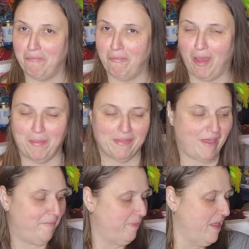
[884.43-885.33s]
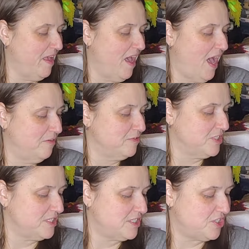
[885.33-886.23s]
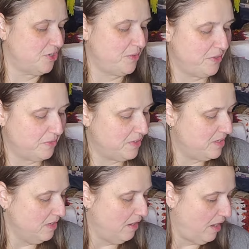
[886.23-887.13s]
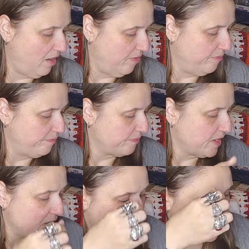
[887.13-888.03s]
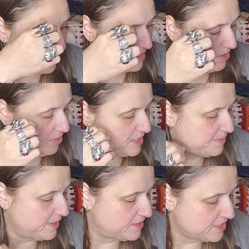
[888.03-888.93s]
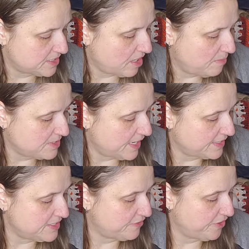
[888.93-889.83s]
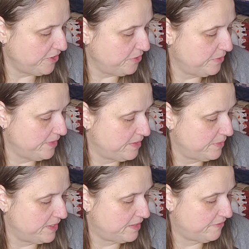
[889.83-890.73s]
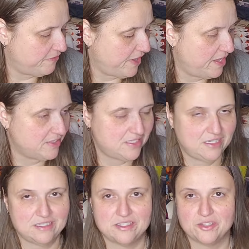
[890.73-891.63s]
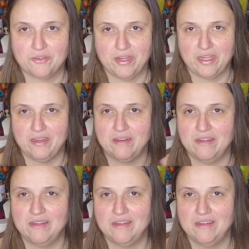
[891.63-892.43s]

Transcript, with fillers: How about that? I will just show you um, so it's been just a couple seconds for you, and then we did the fancy screen